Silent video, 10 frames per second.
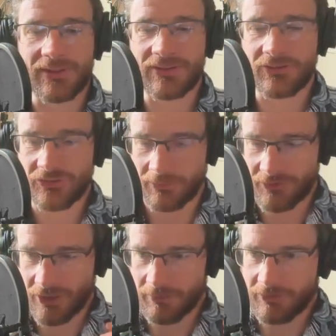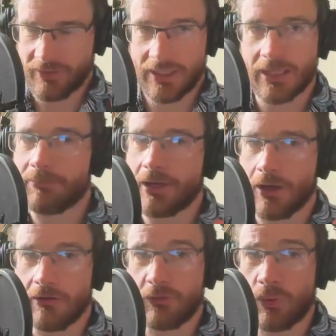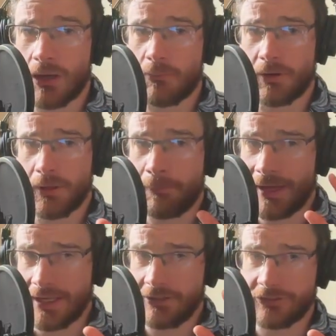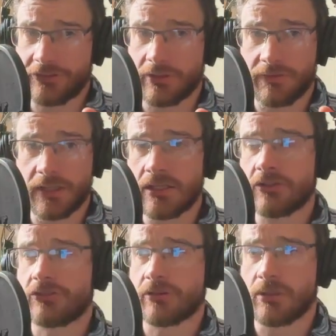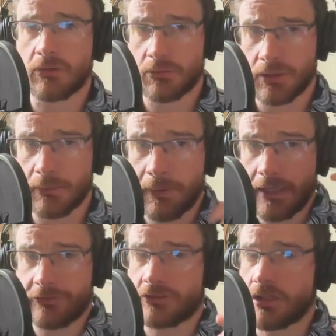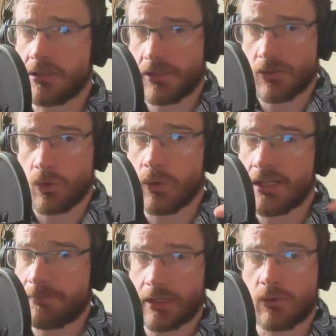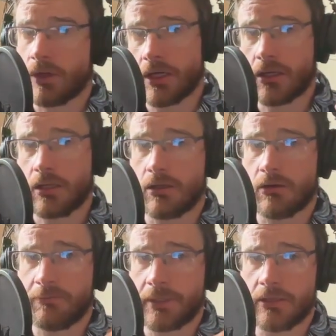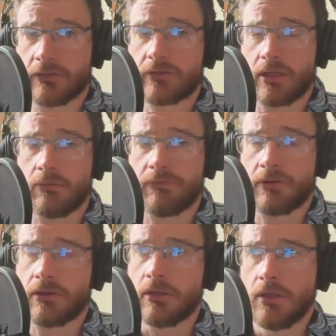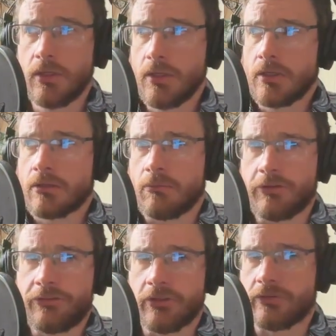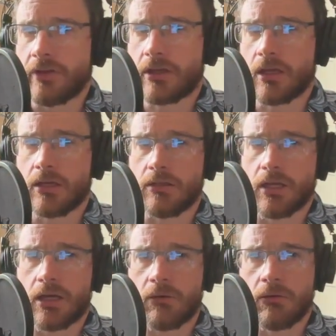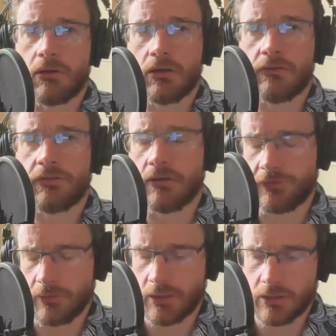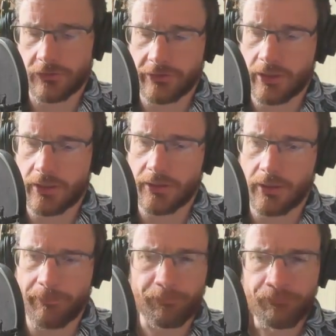sometimes feeling a bit overwhelmed by the pace of the industry at the moment, and the pace of change. It's always been quick. I've been in this game for I'm a third decade now of doing this, and